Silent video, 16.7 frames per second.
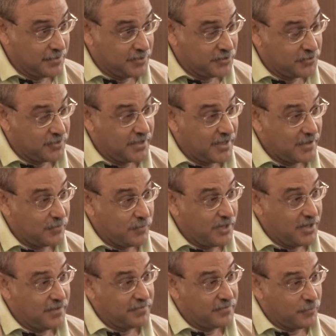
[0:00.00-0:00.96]
So that
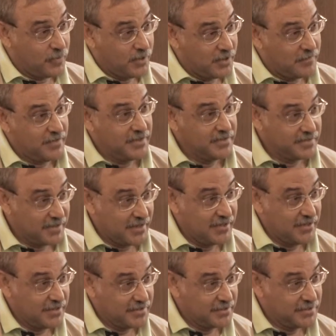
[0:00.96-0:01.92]
way, if one of these
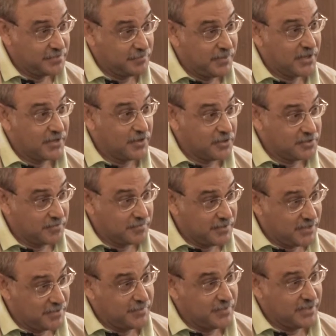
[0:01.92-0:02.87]
ideas is because of
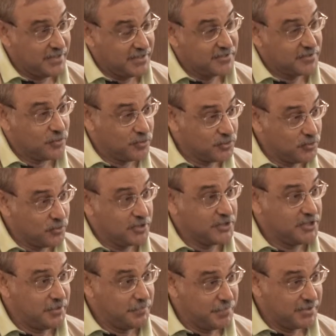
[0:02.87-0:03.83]
the limitation, it's also a
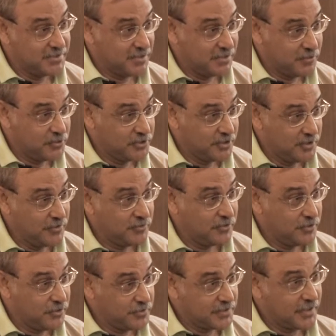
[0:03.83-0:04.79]
cheaper solution. You
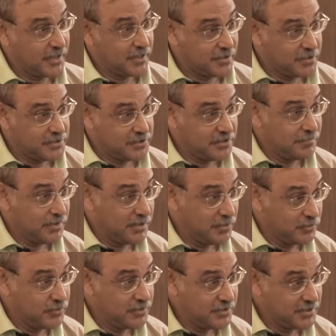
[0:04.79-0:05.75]
could use hydrogen
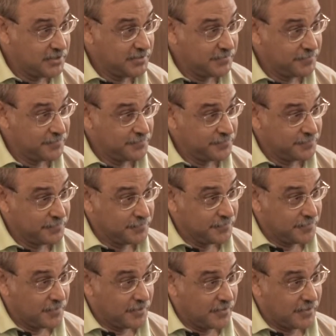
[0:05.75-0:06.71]
balloons,
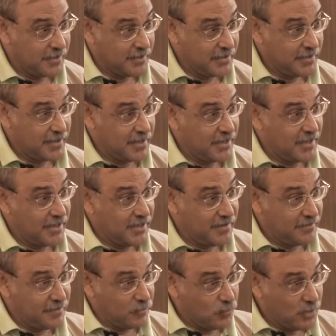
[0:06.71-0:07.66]
all right? And
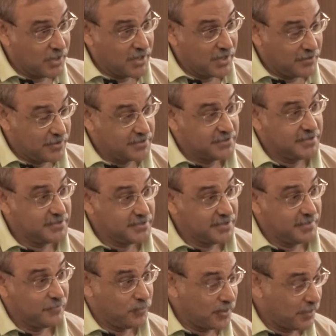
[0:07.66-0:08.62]
then work out a
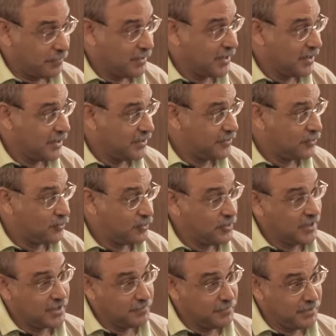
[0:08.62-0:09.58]
system whereby a drone
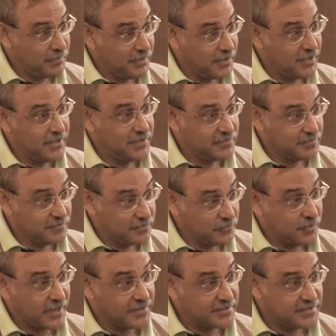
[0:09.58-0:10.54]
can be released
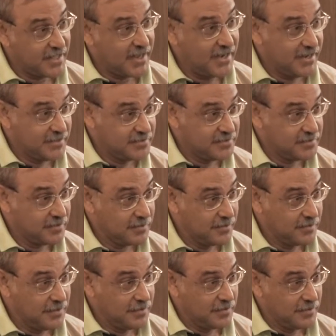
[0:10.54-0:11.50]
to extend its
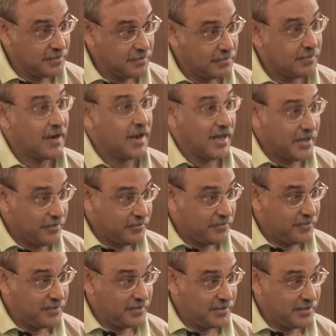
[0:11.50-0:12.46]

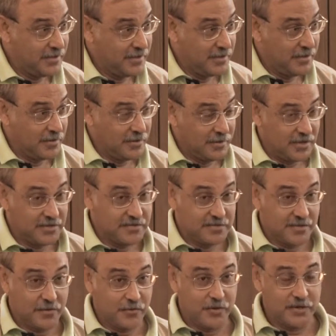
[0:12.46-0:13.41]
life. That's
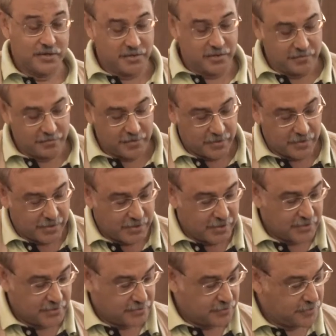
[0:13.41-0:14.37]
the question with
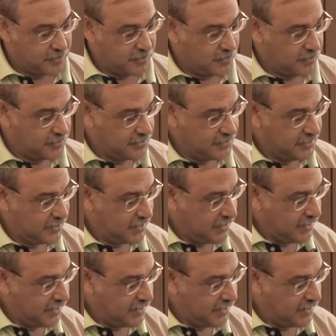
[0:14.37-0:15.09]
regards to drones.